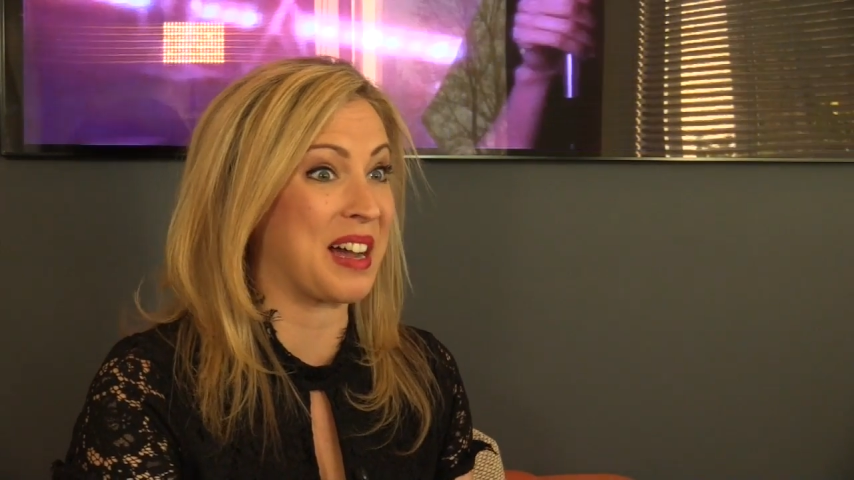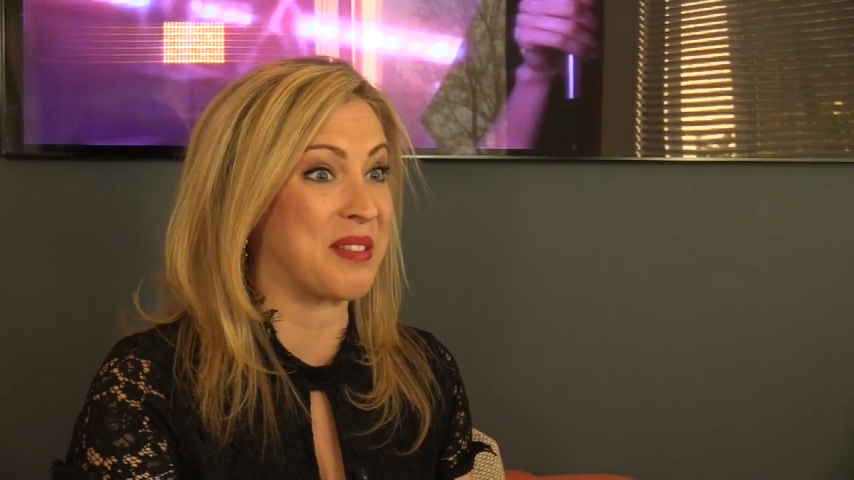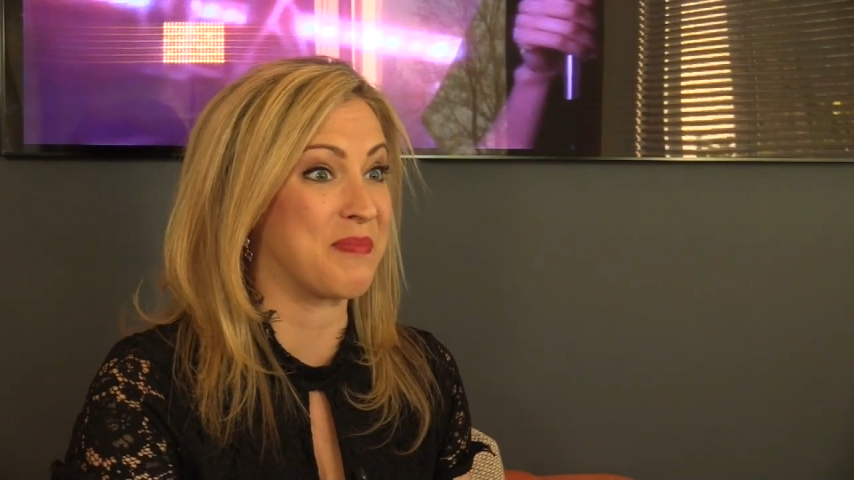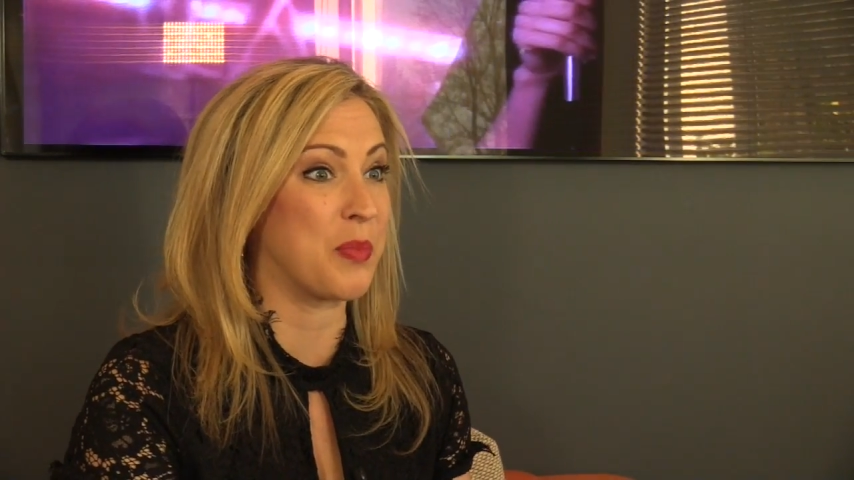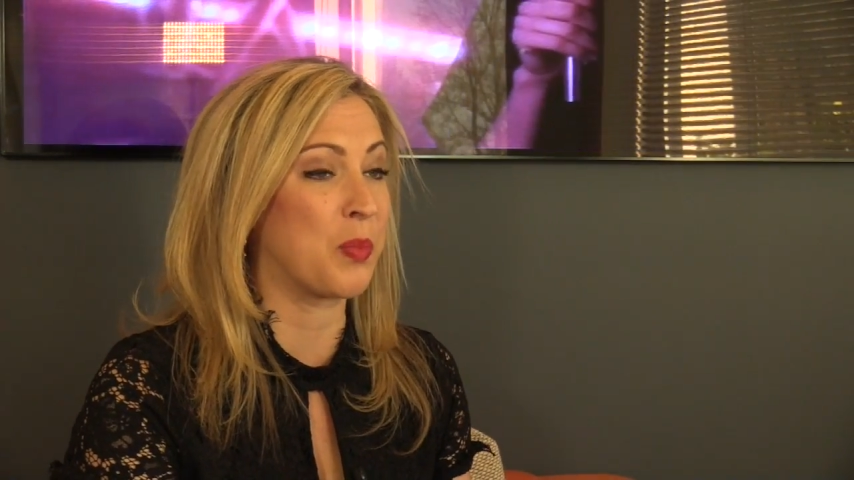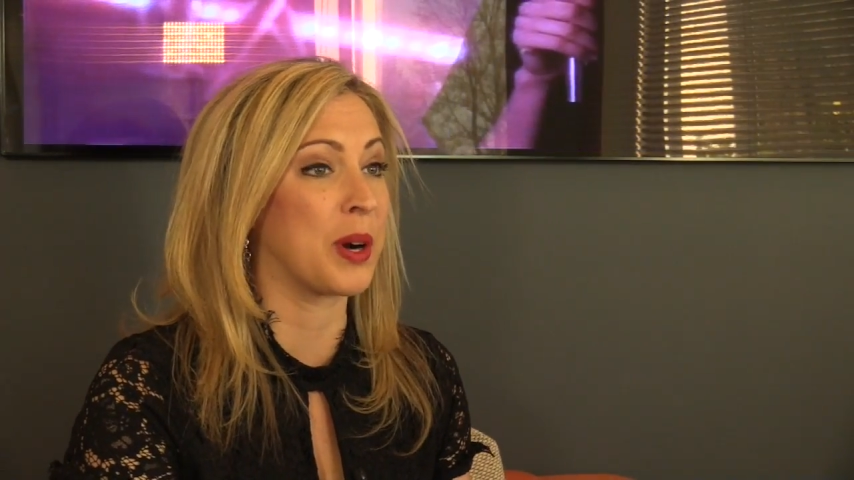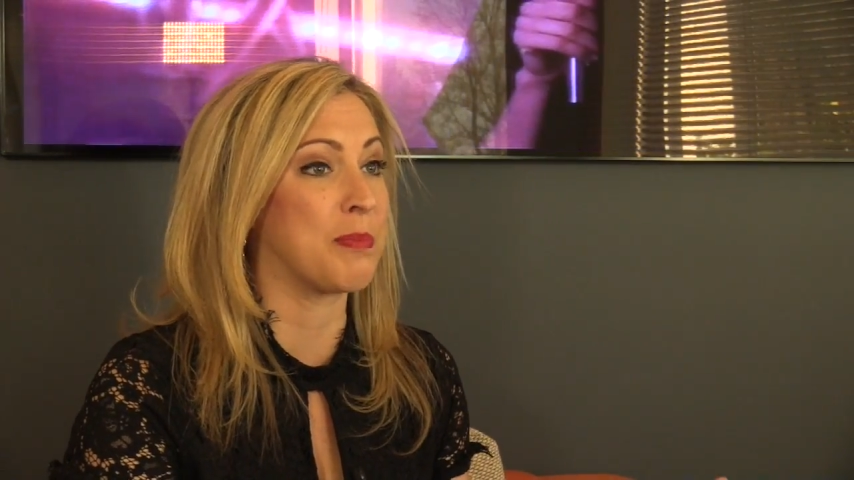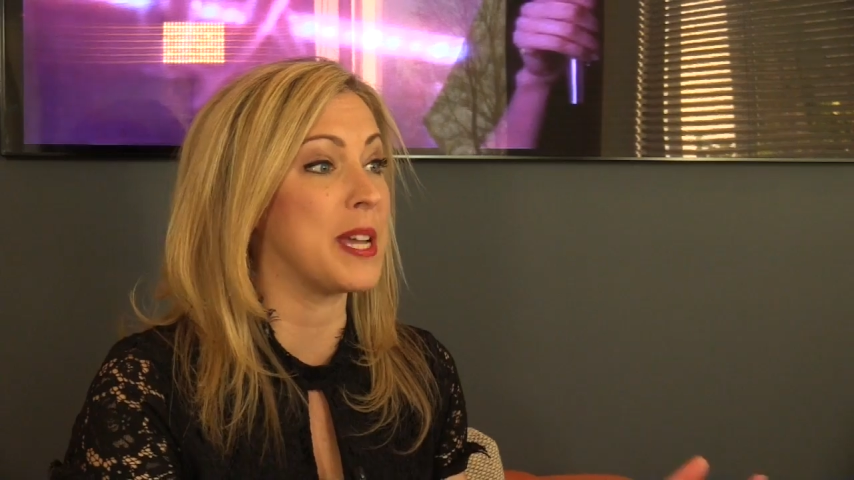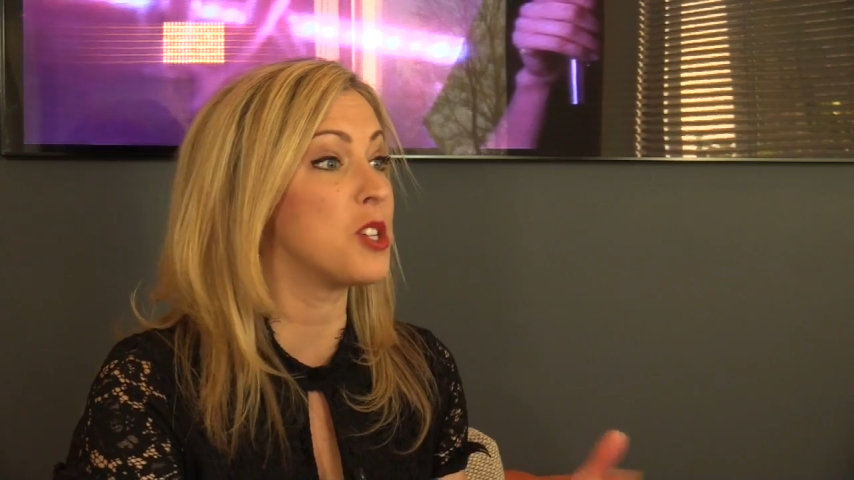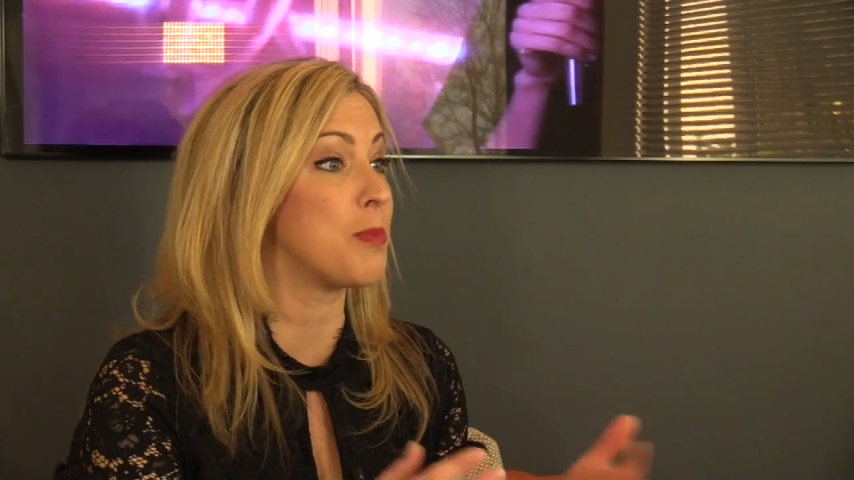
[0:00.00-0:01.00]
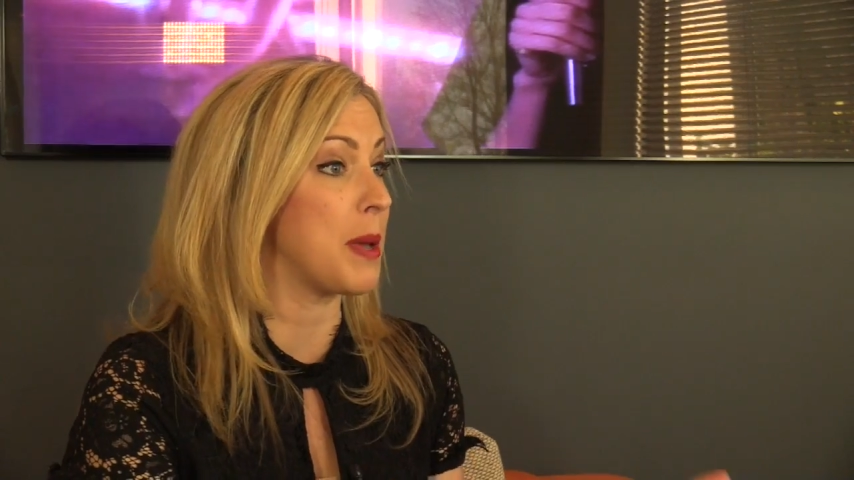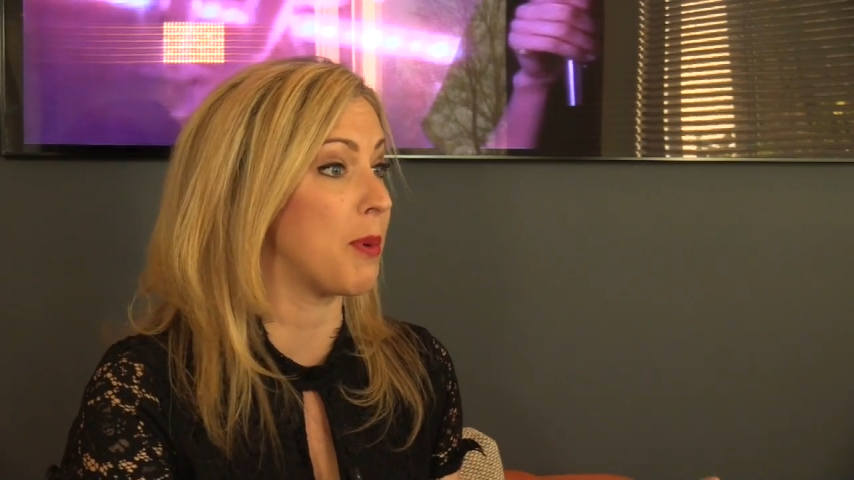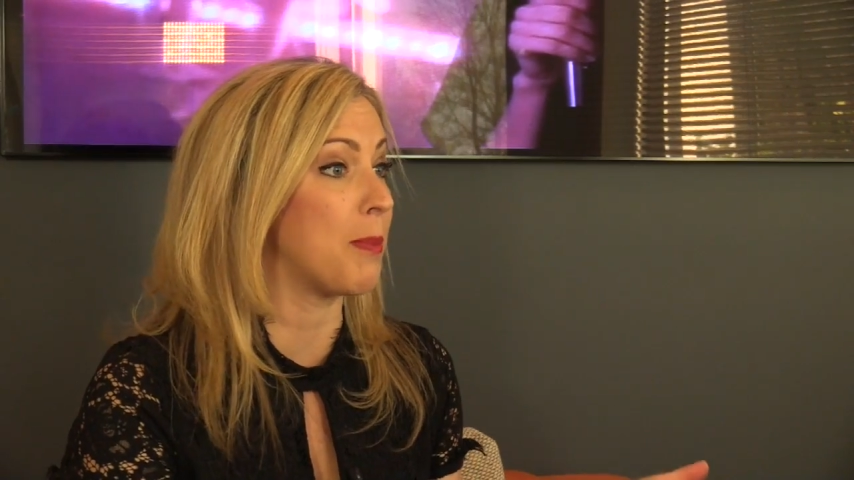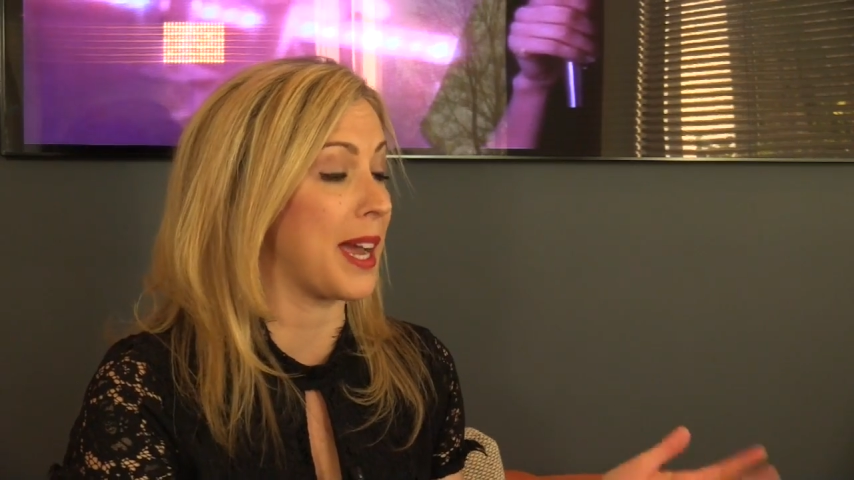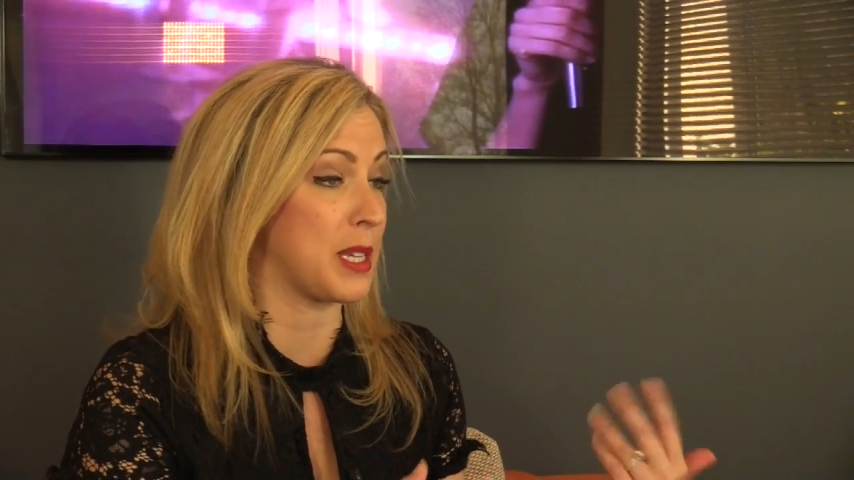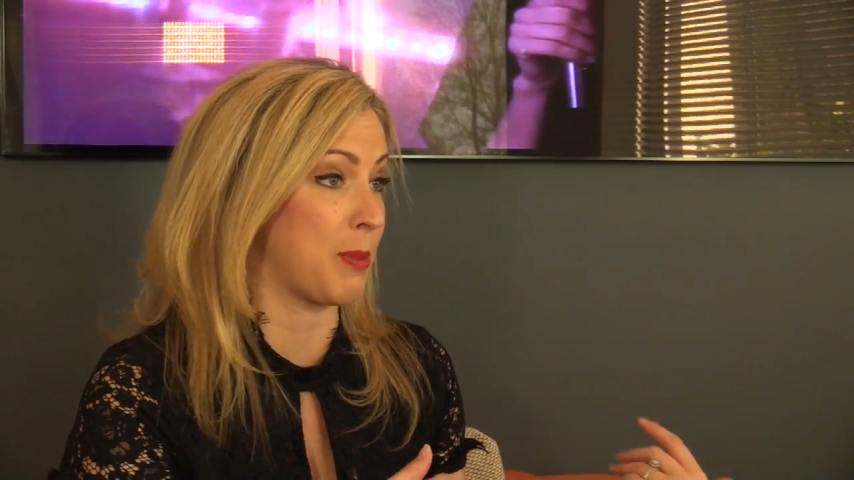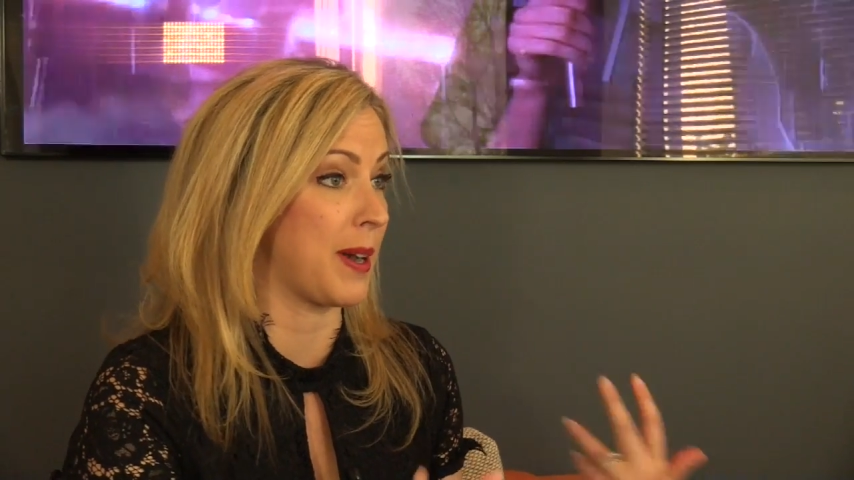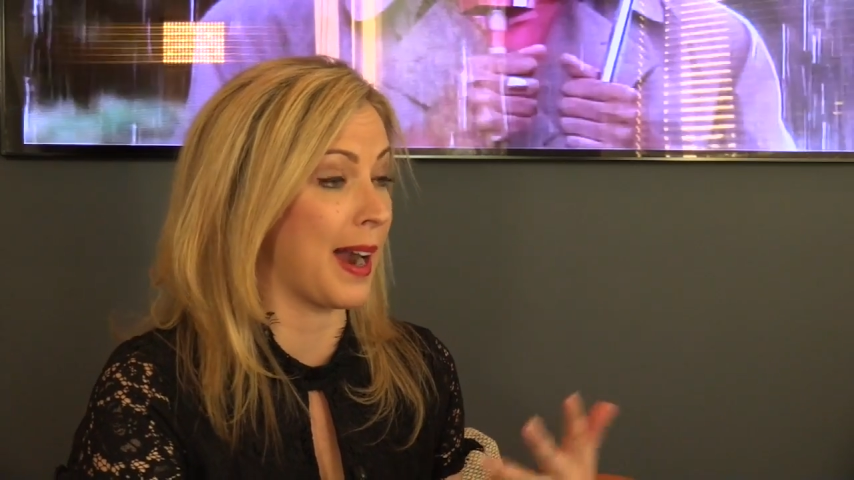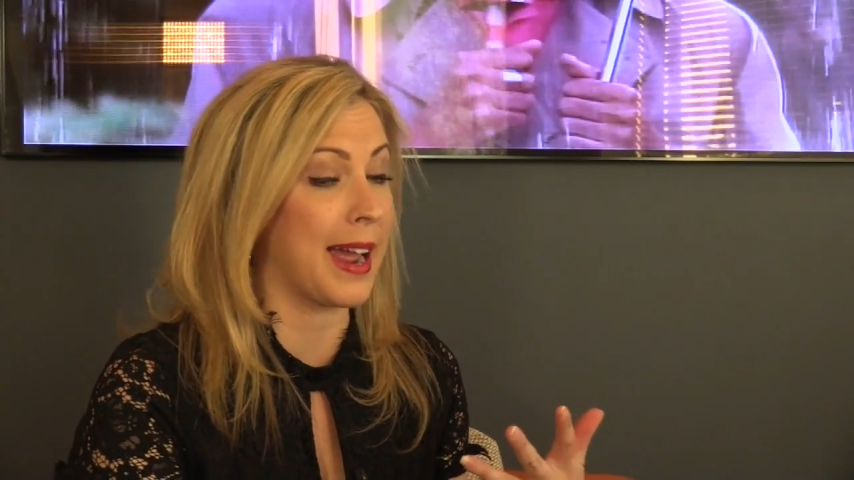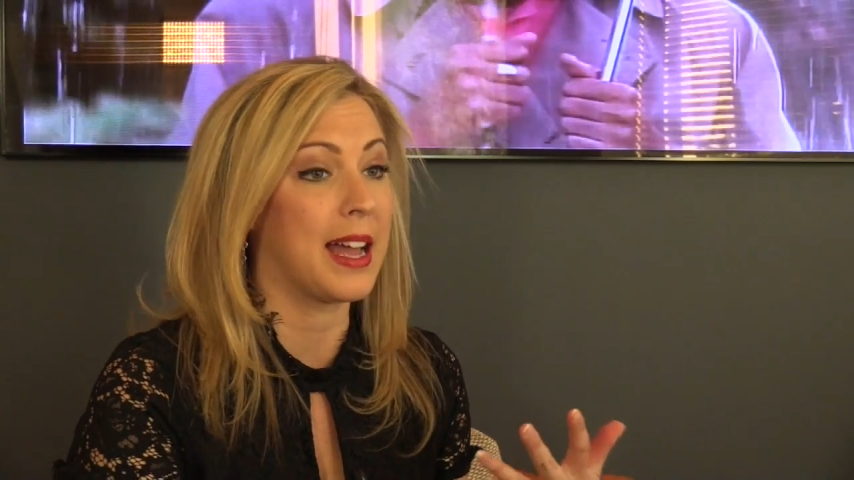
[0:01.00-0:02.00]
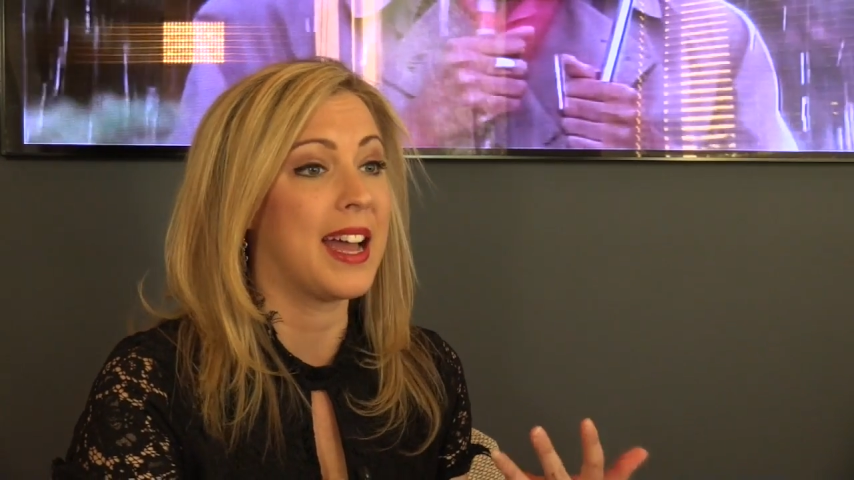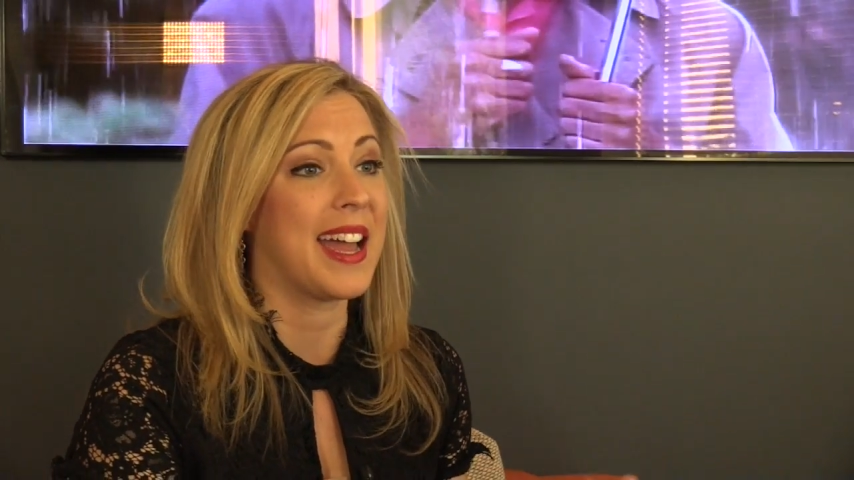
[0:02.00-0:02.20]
Um, we're beach people, my husband and I,